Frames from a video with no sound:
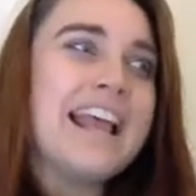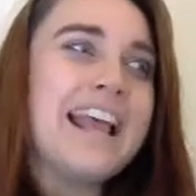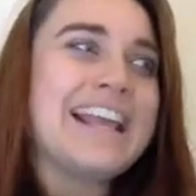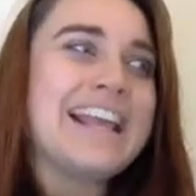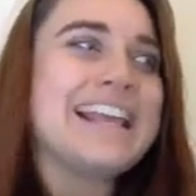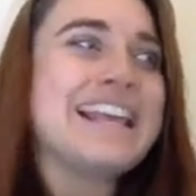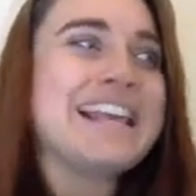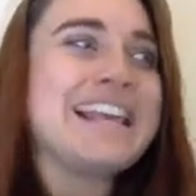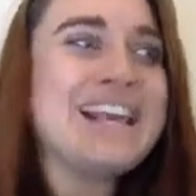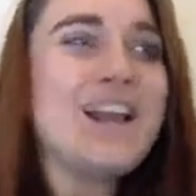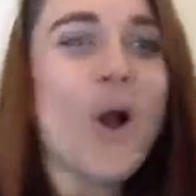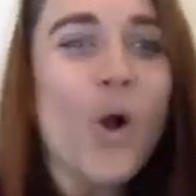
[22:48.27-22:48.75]

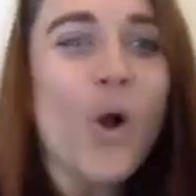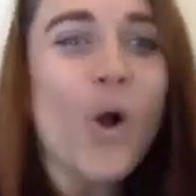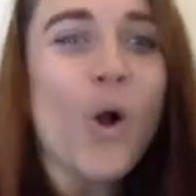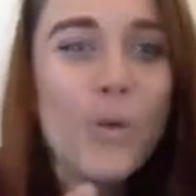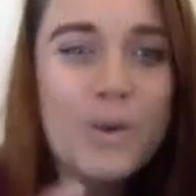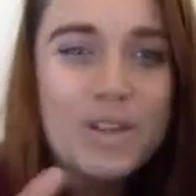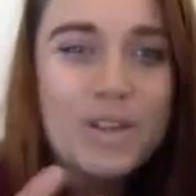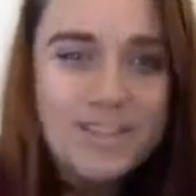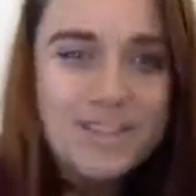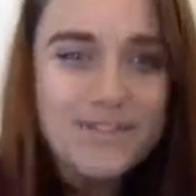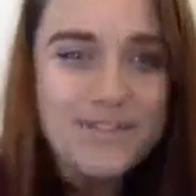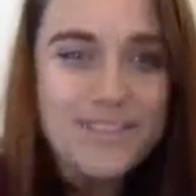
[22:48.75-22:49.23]
he
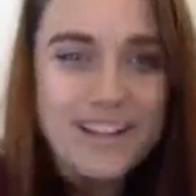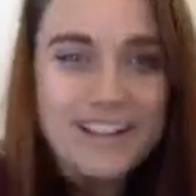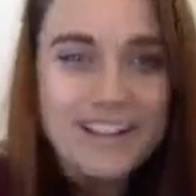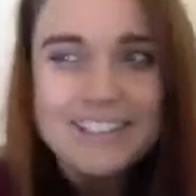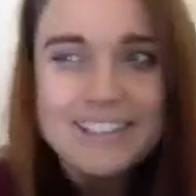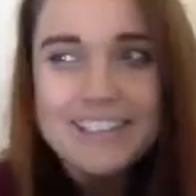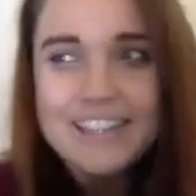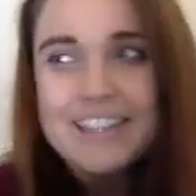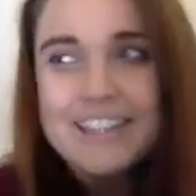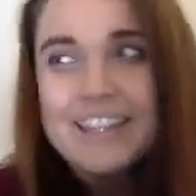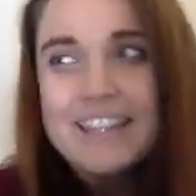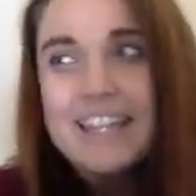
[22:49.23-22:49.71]
always
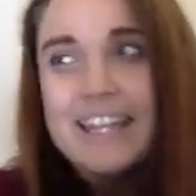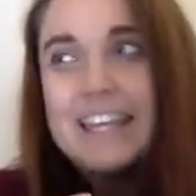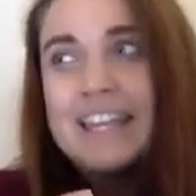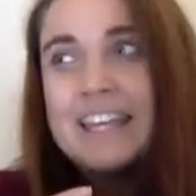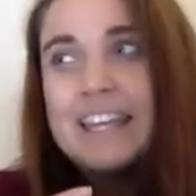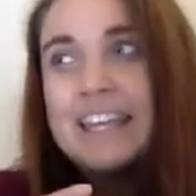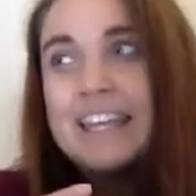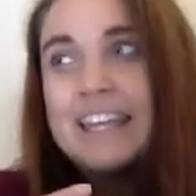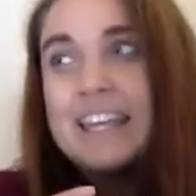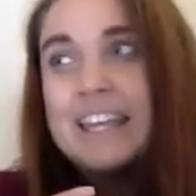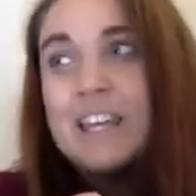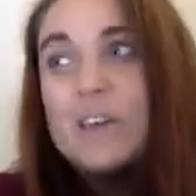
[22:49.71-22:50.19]
felt that
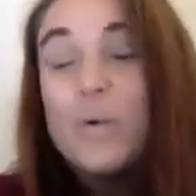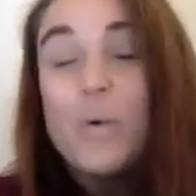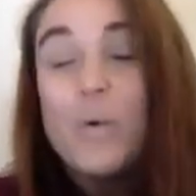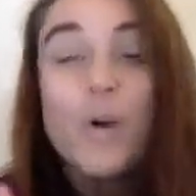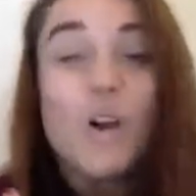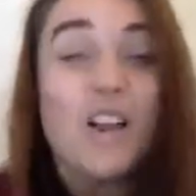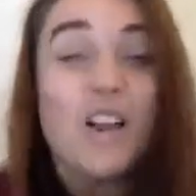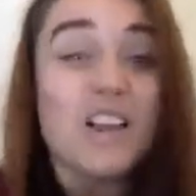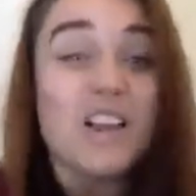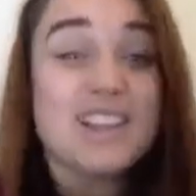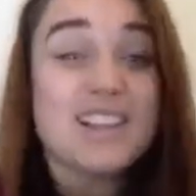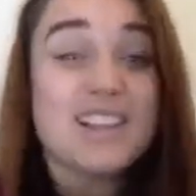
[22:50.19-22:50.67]
he
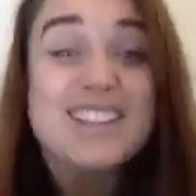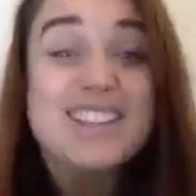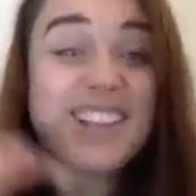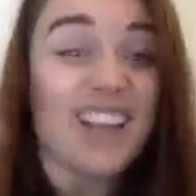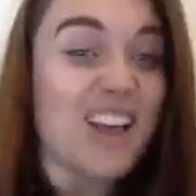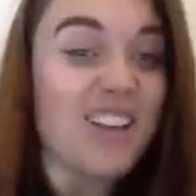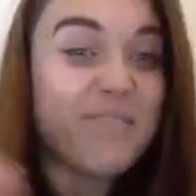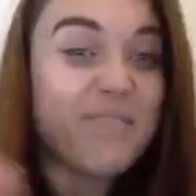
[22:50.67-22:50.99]
was